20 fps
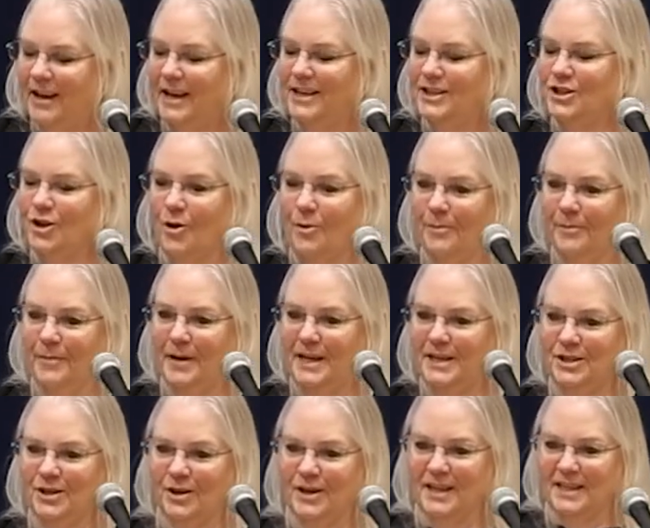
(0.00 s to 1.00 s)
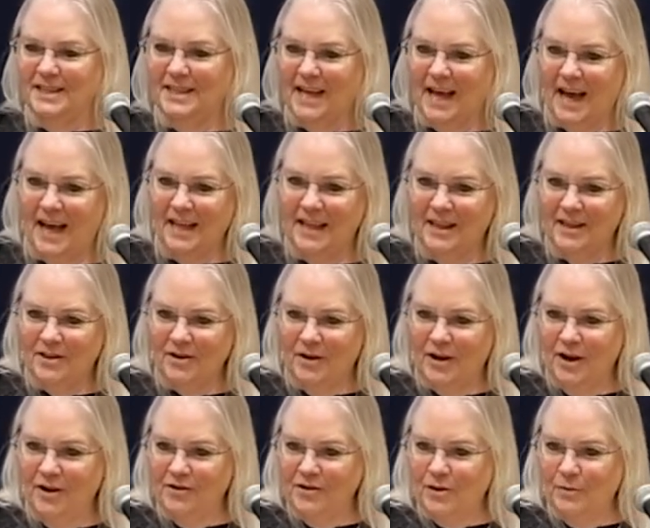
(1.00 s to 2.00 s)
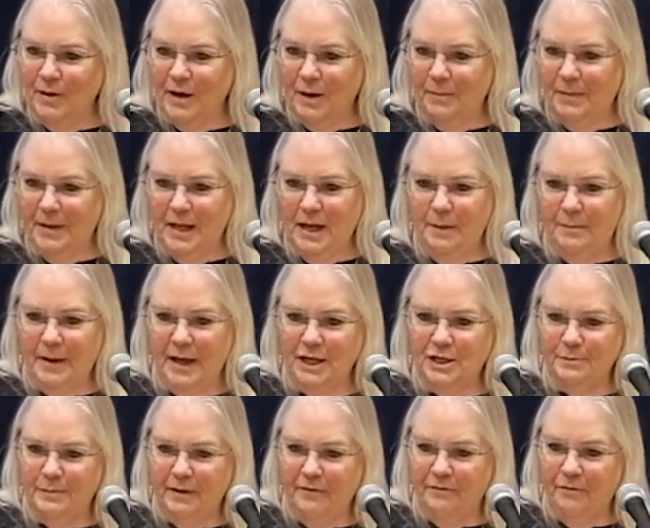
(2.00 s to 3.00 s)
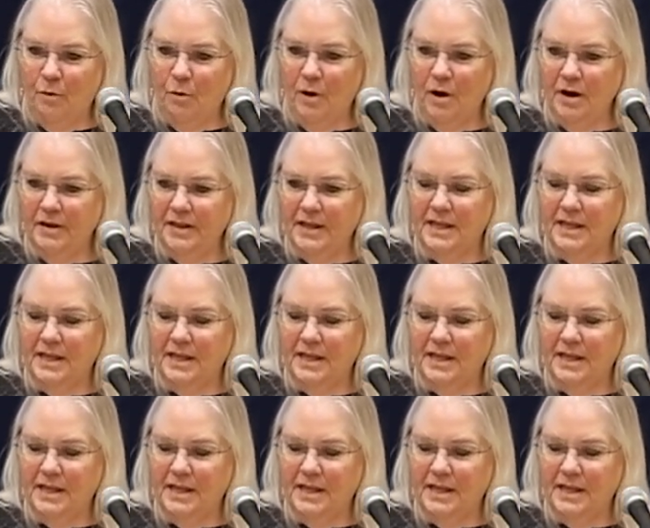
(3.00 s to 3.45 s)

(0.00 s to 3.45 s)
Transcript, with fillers: He told, he told us that. And so here's the Wikipedia page before.